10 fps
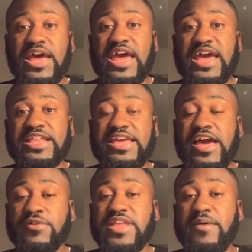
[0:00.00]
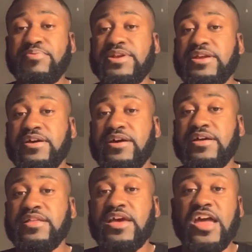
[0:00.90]
And he held that pretty
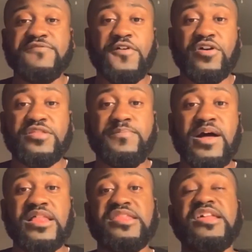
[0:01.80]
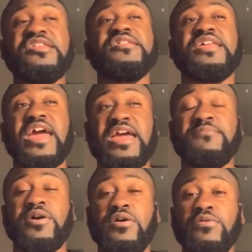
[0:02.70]
good as far as the politician
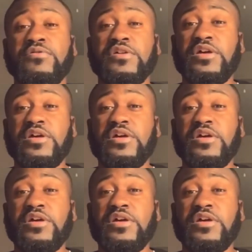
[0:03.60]
game goes.